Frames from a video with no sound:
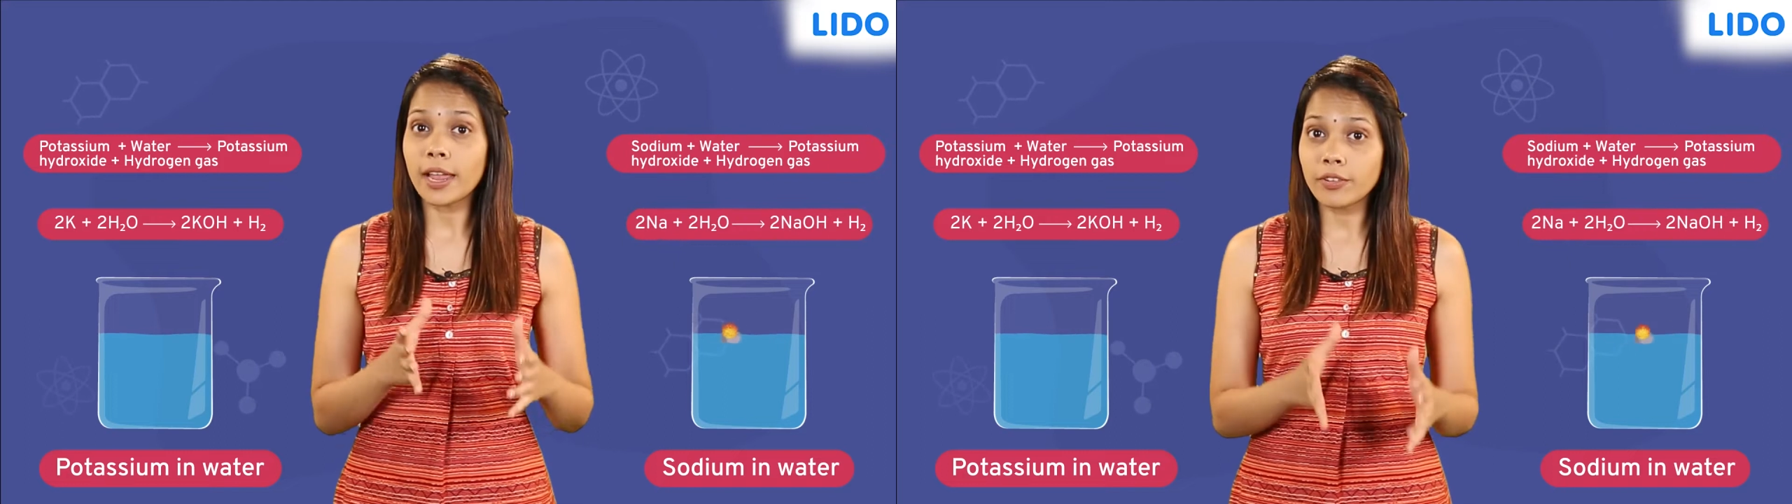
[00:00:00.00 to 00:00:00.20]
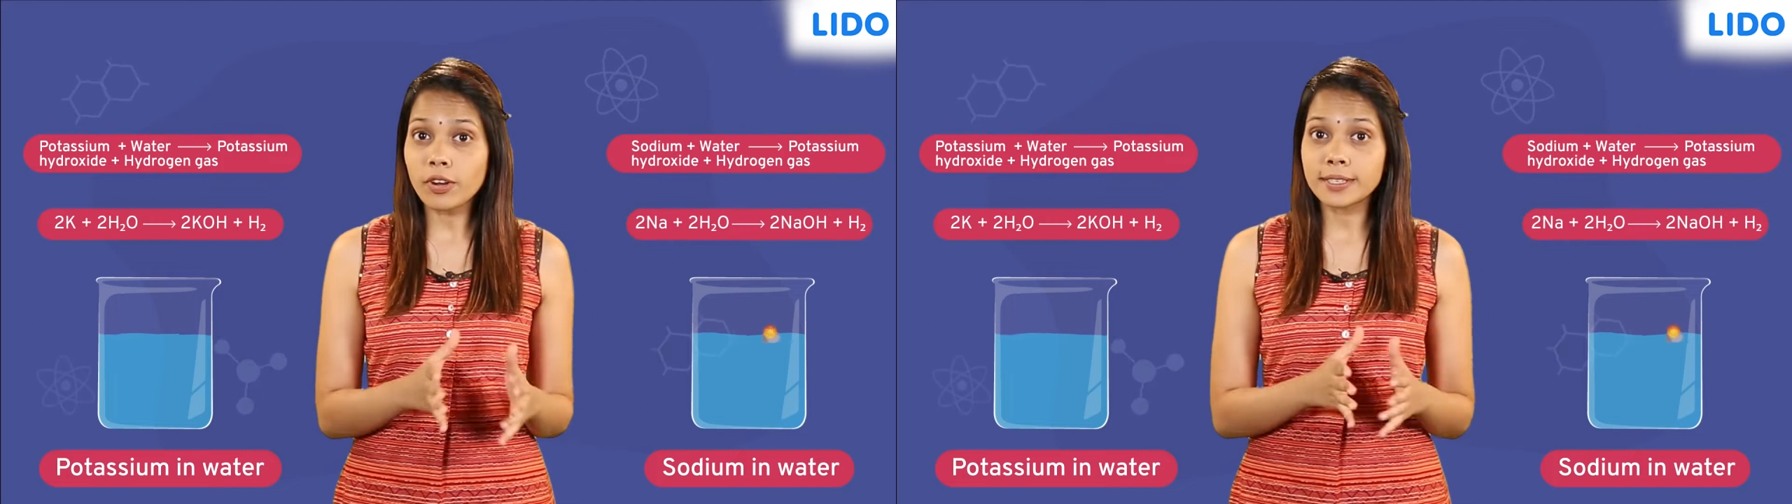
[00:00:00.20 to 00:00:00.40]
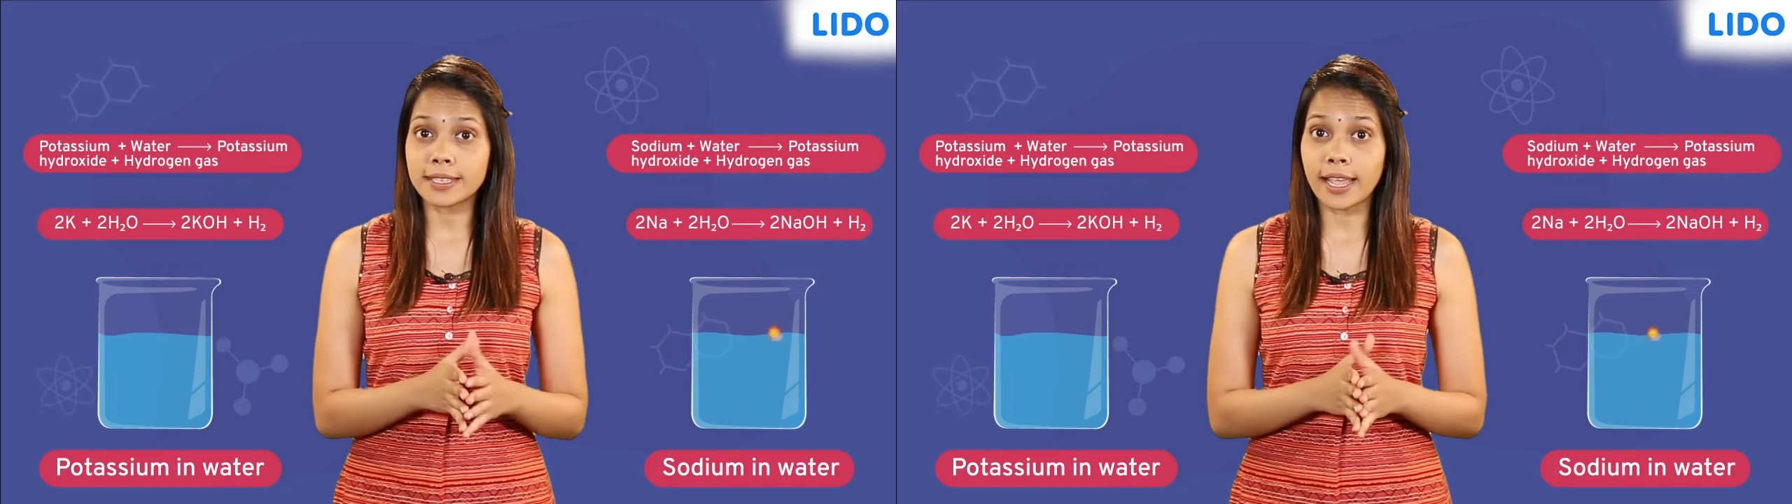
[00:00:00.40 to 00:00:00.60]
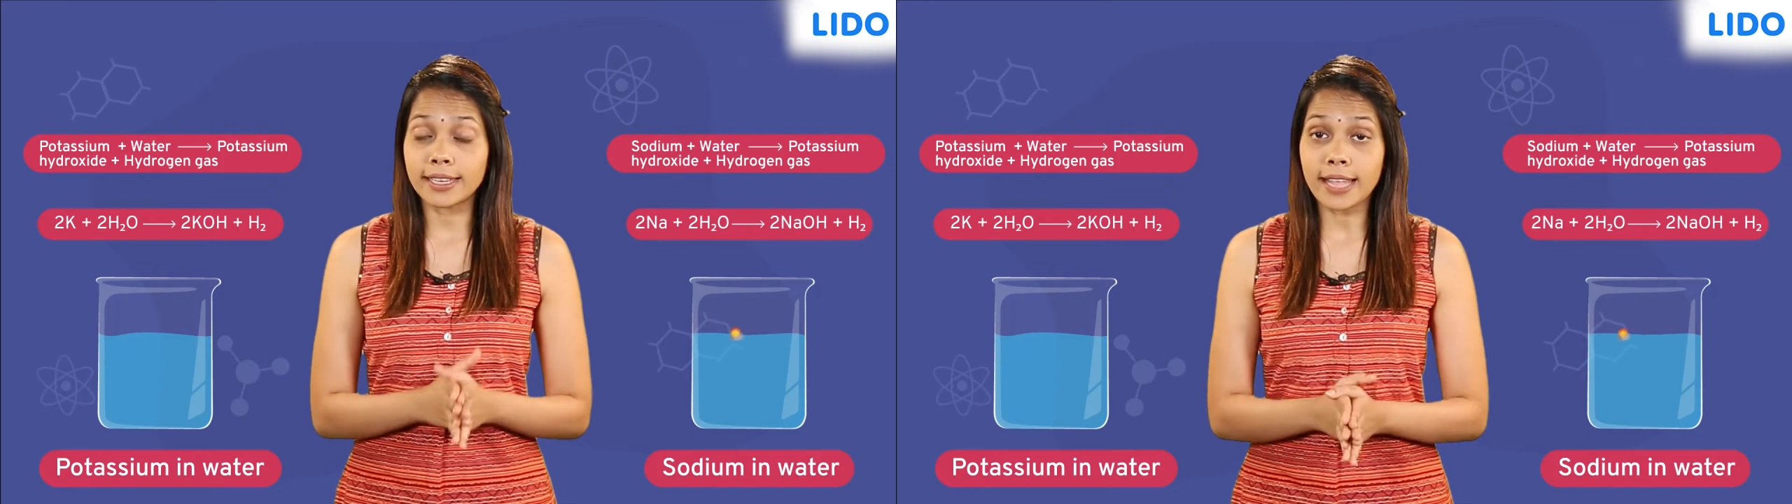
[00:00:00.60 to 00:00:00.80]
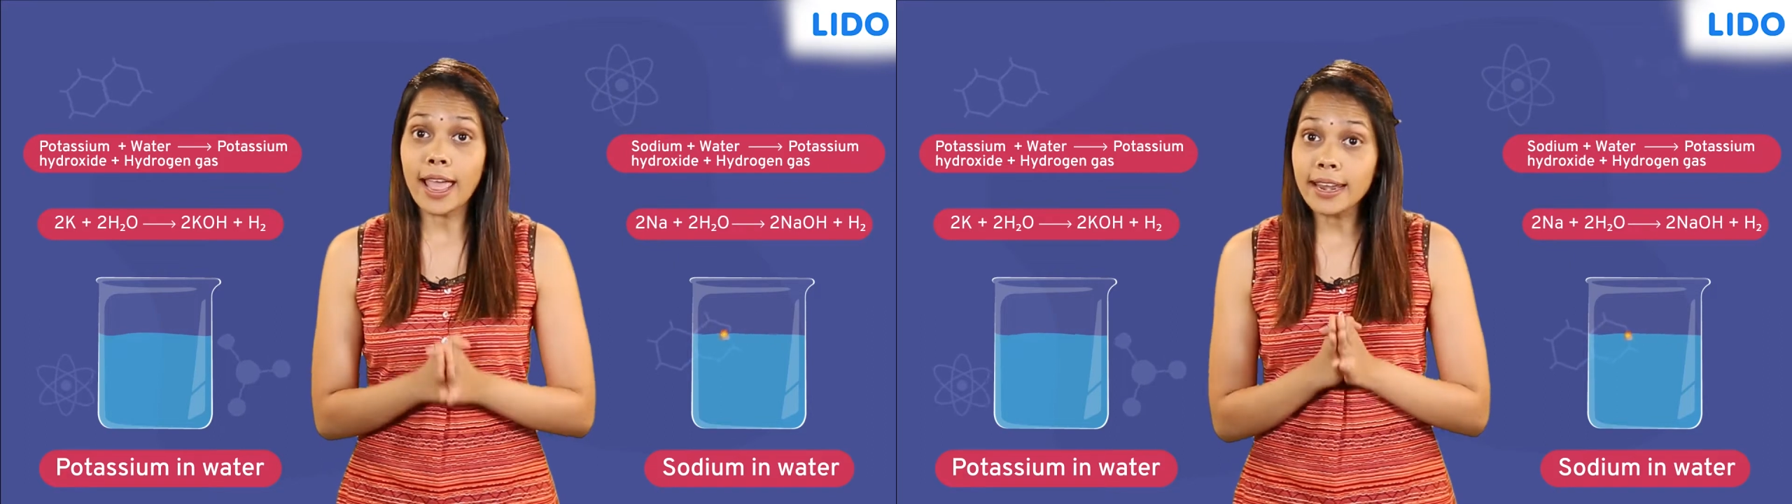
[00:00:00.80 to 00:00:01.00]

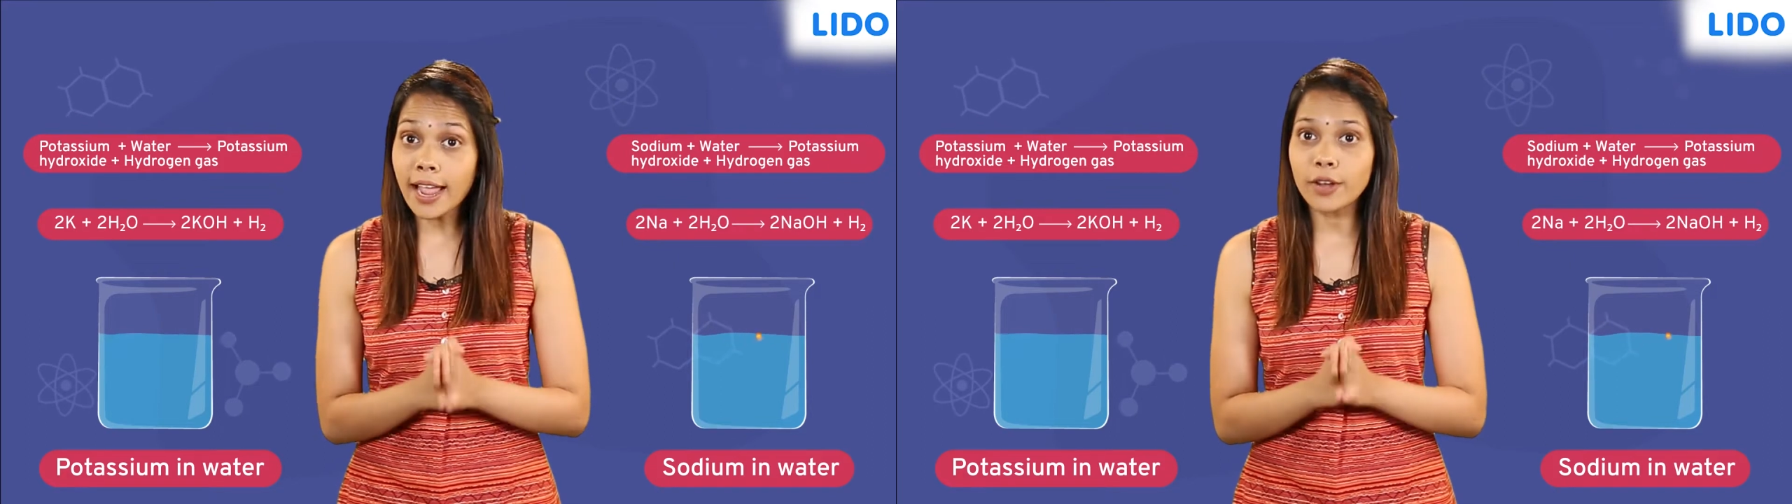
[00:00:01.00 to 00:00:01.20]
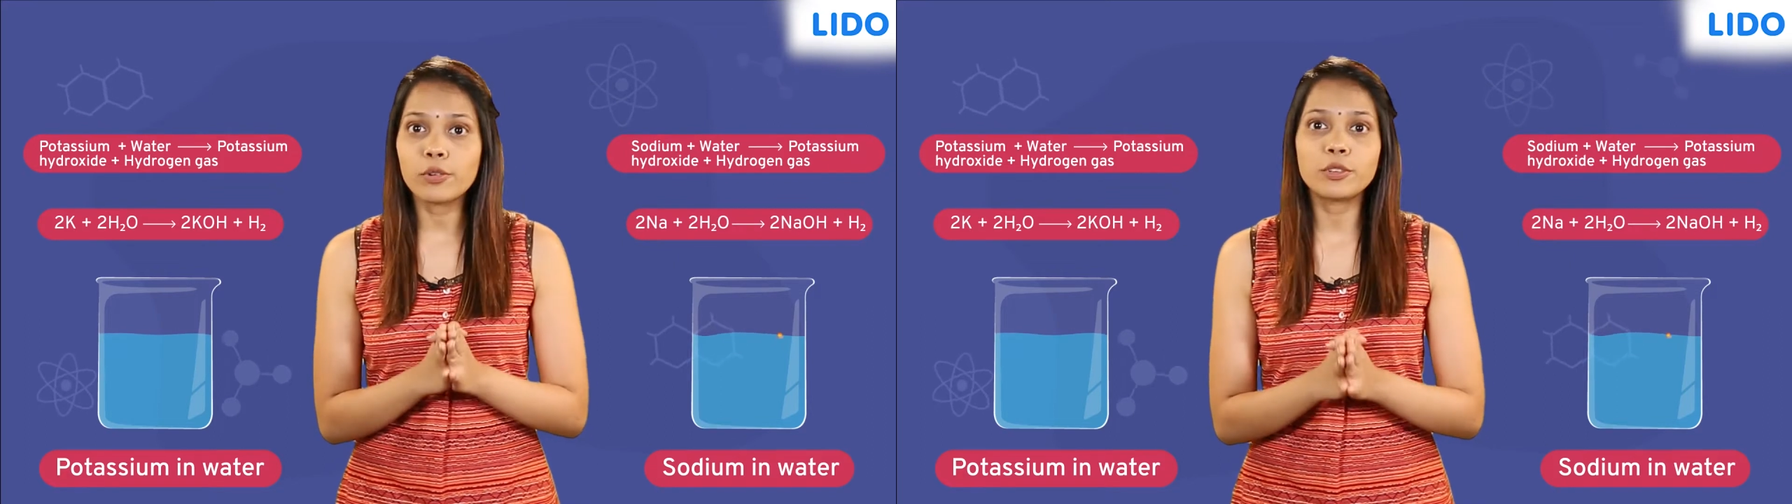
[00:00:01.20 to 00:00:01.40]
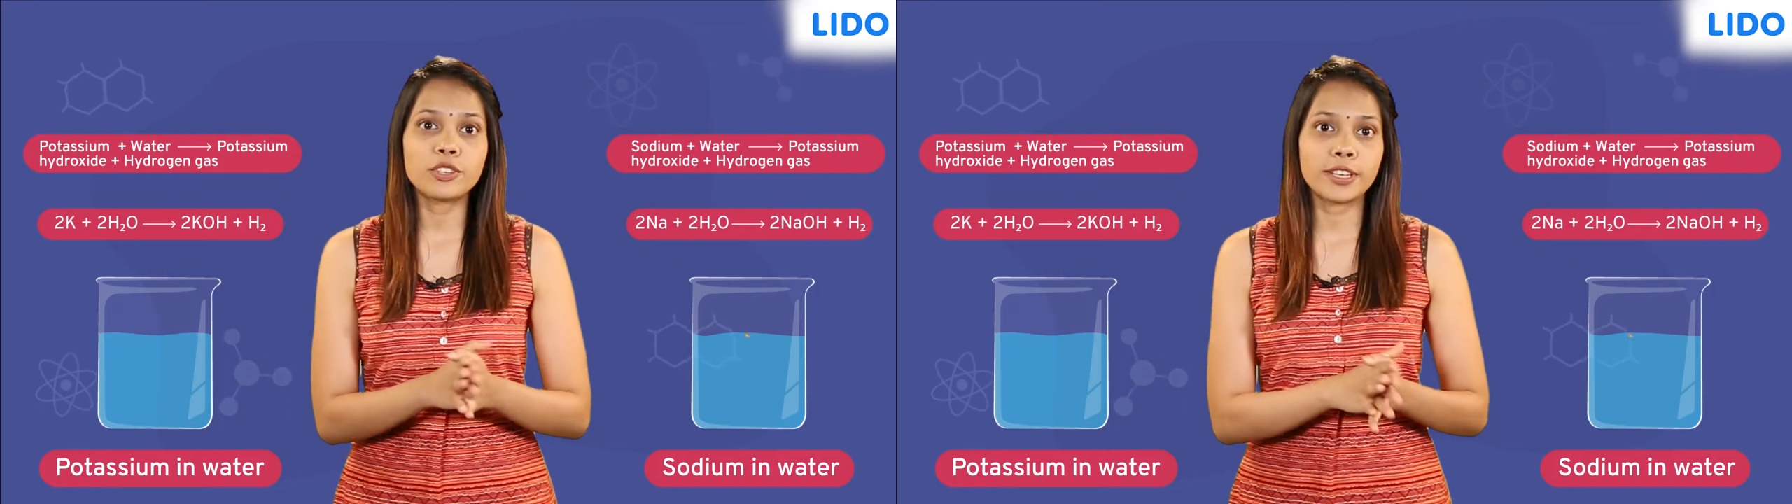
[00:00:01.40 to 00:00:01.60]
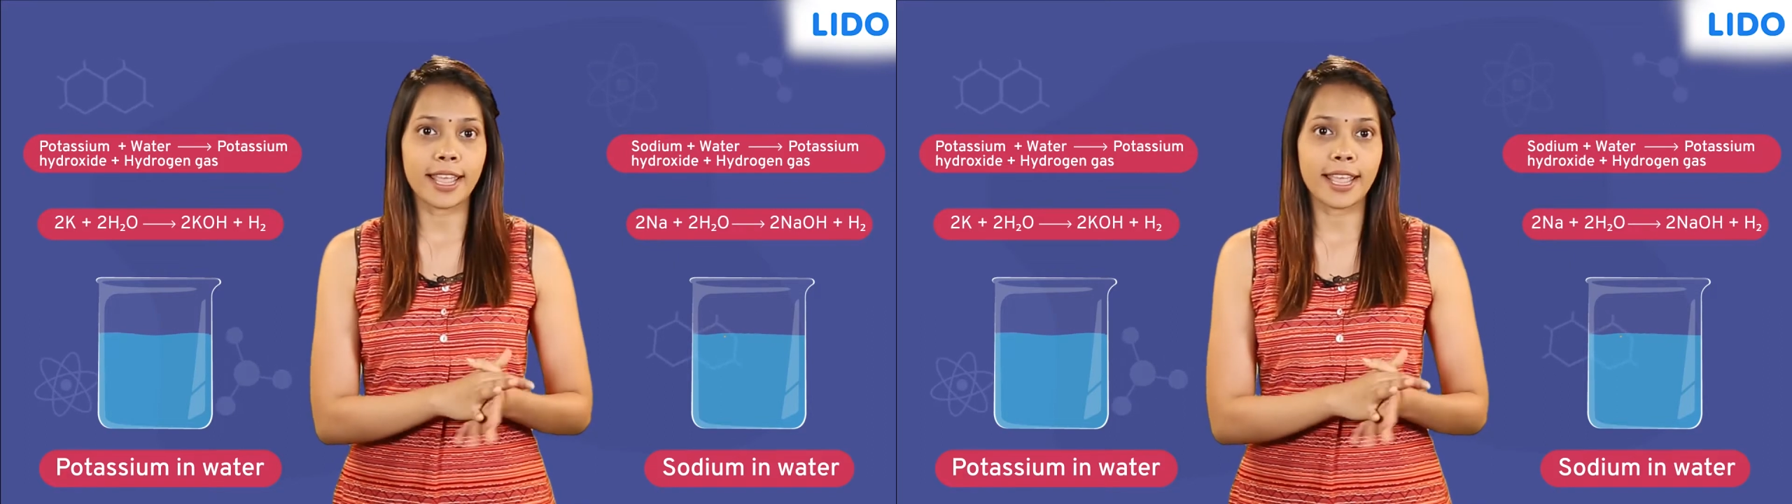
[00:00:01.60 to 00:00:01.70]
hydroxide and hydrogen